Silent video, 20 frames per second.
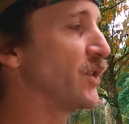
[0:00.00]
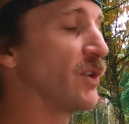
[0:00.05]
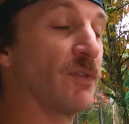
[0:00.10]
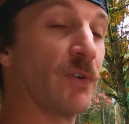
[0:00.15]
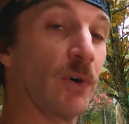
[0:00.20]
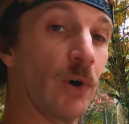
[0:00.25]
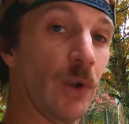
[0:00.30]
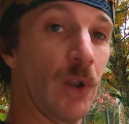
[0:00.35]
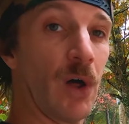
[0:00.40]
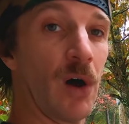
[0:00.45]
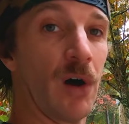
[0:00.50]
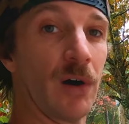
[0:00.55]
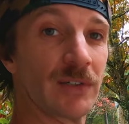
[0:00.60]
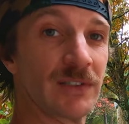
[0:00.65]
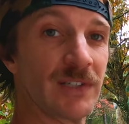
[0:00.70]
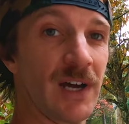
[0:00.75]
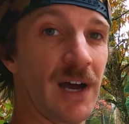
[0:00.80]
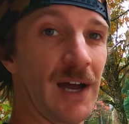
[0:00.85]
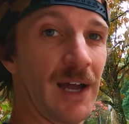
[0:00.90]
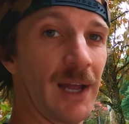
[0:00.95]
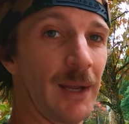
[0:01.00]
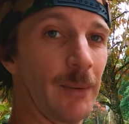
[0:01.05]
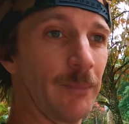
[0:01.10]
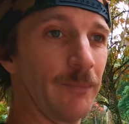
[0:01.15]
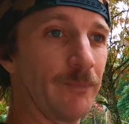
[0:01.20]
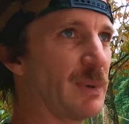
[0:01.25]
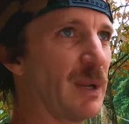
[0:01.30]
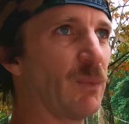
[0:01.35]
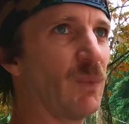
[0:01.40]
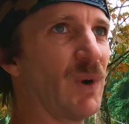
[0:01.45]
to for a long time.
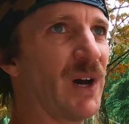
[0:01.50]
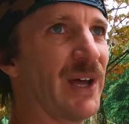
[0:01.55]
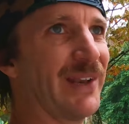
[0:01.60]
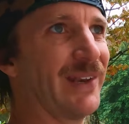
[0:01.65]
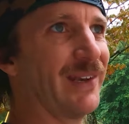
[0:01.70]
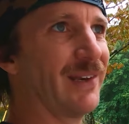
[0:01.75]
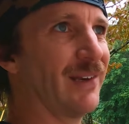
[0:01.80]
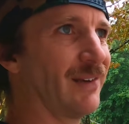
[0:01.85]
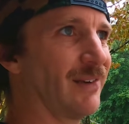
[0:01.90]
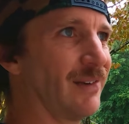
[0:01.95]
It's been what?